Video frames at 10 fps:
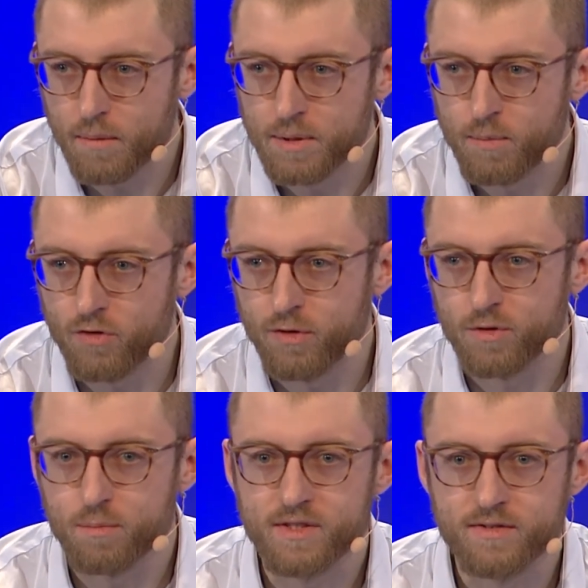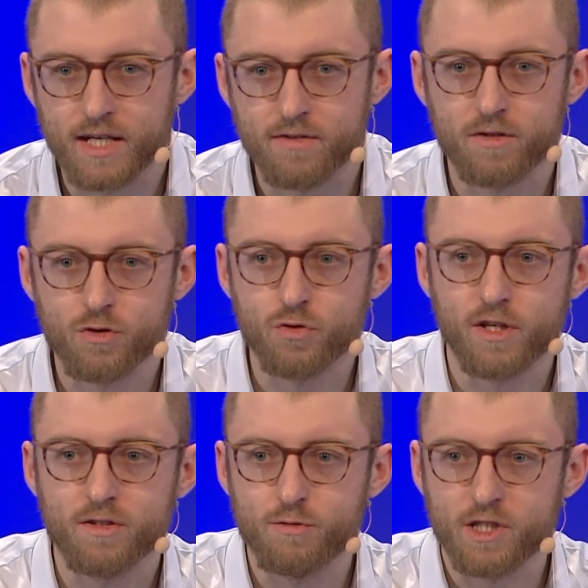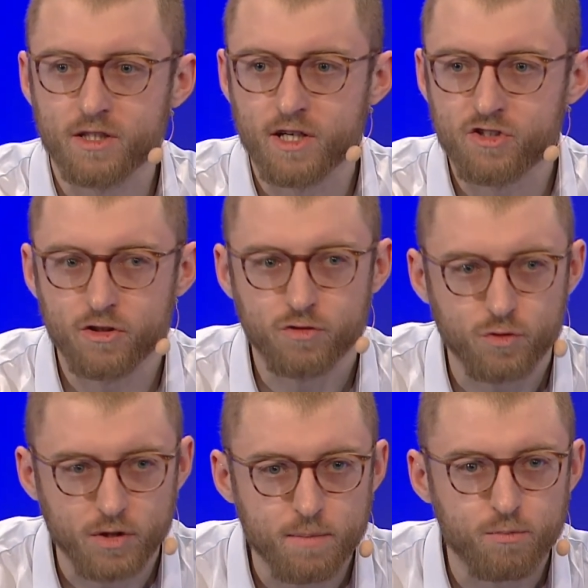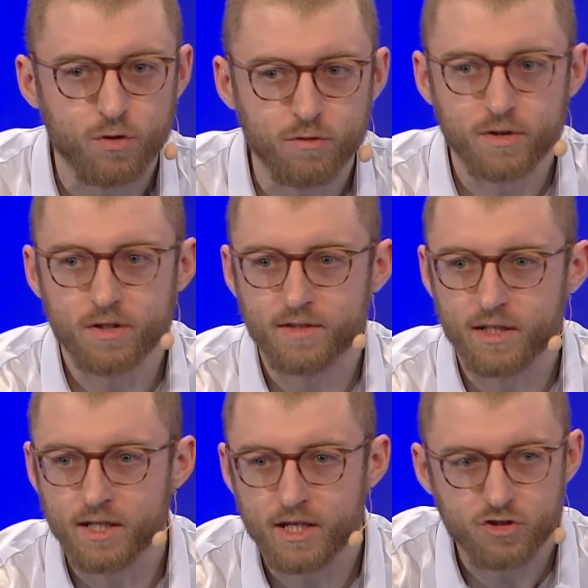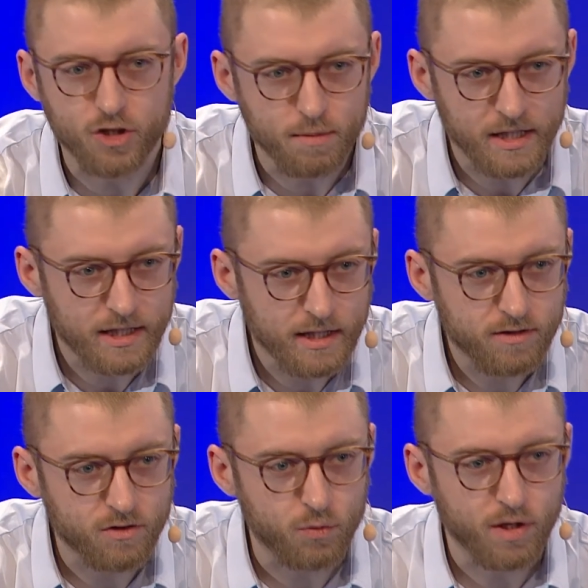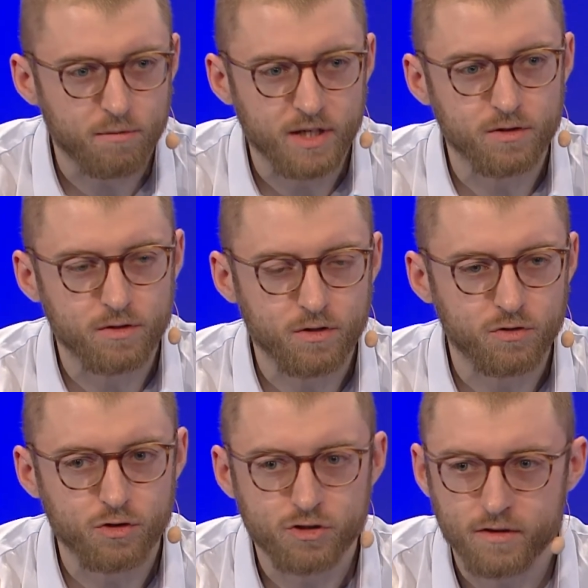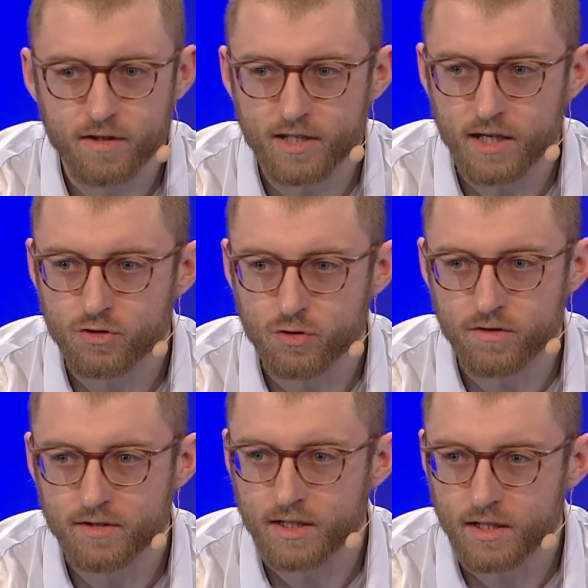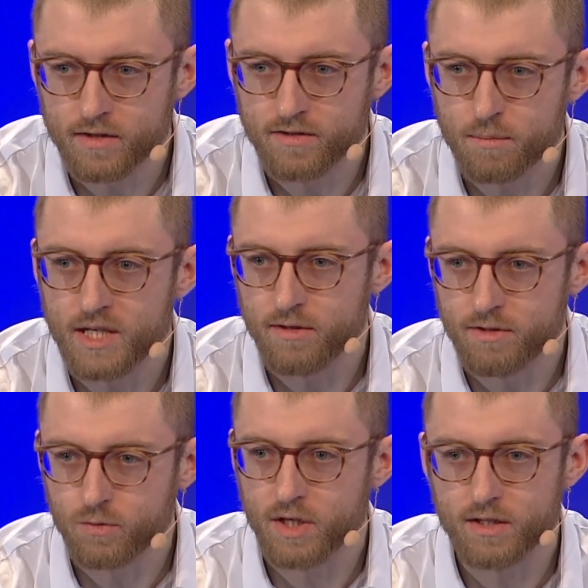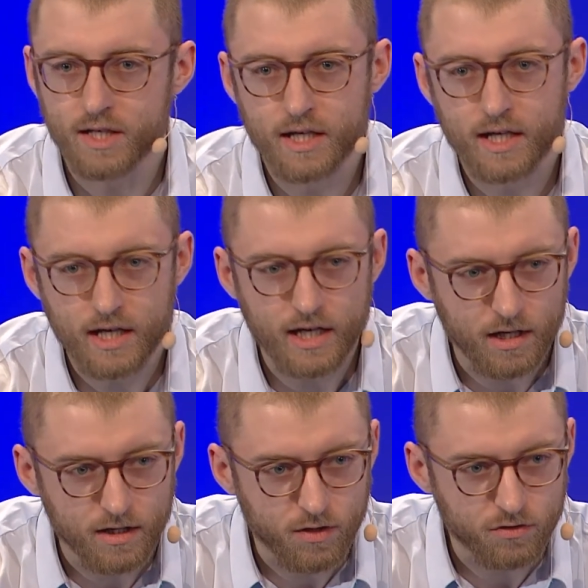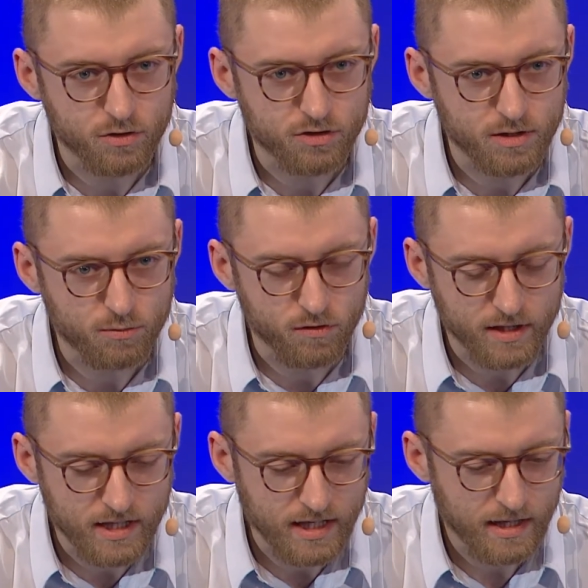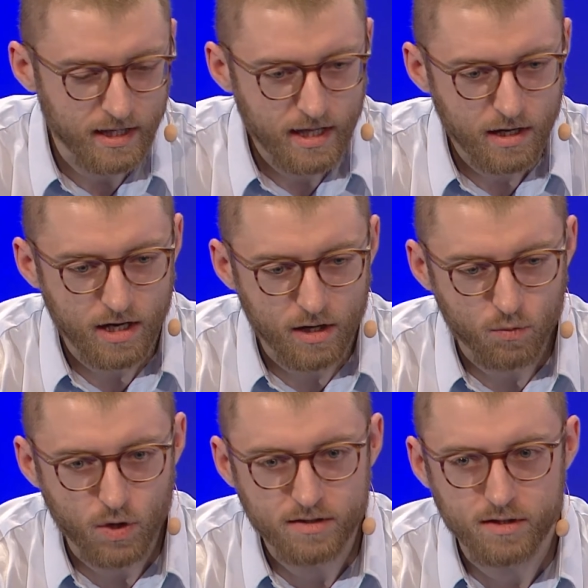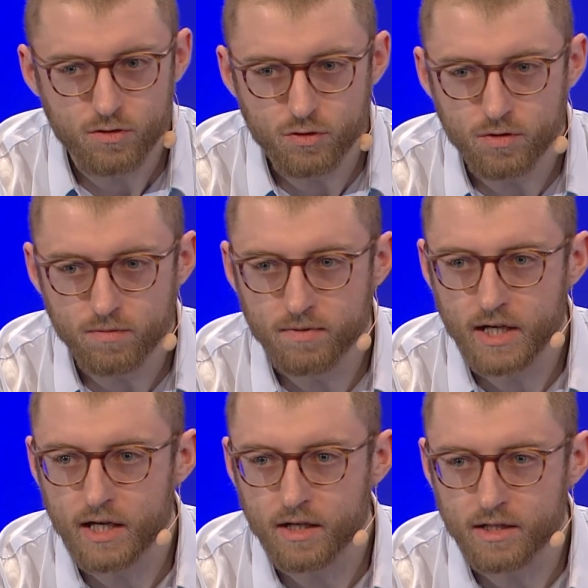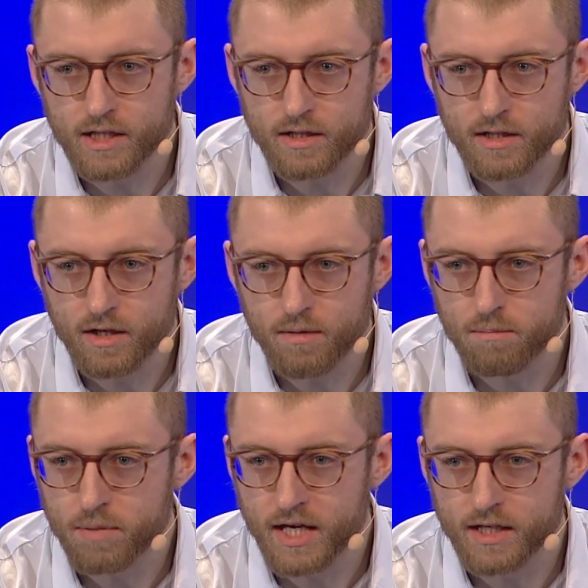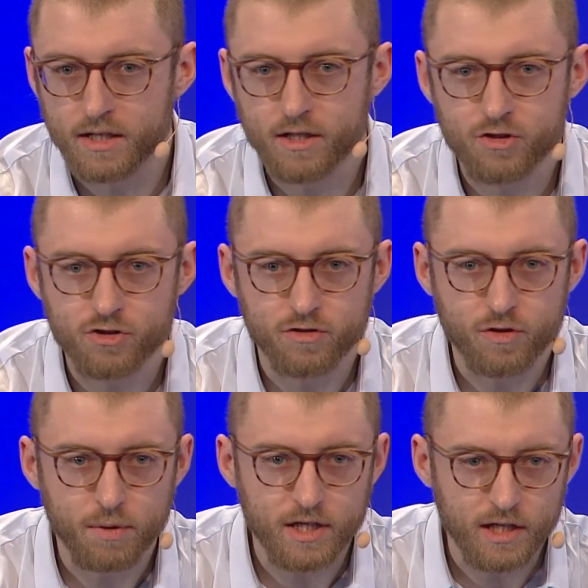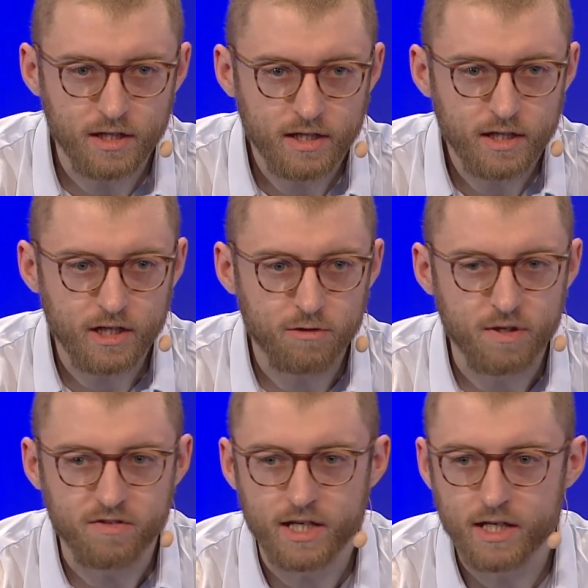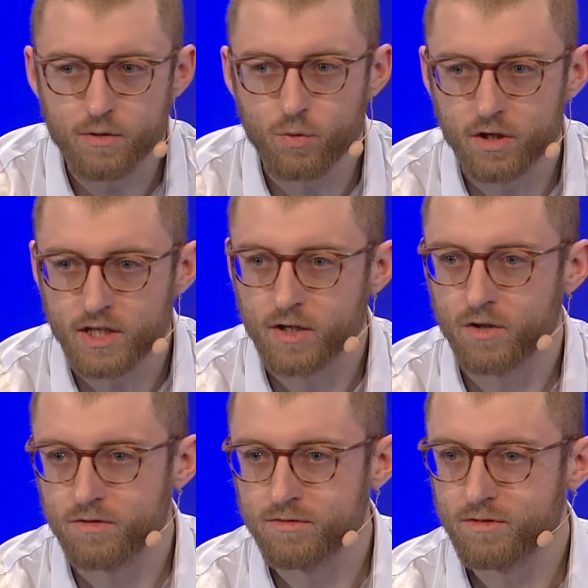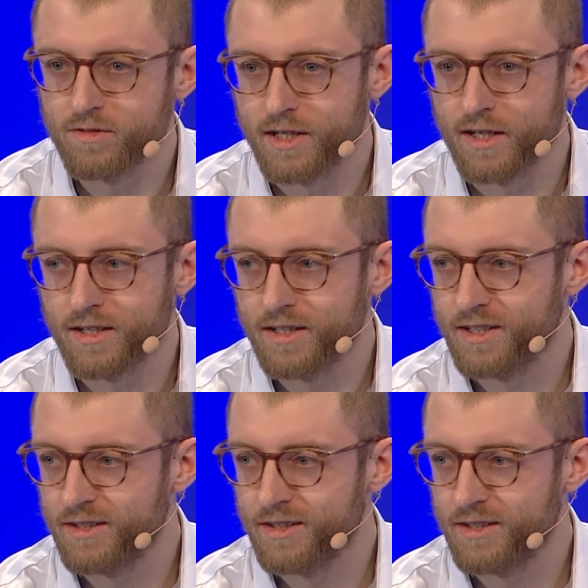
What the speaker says: people from the business use artificial intelligence to improve their daily job. So we have made a solution that they can trust and they believe in what our solution is providing. What they do in a bank, insurance company, is basically working on the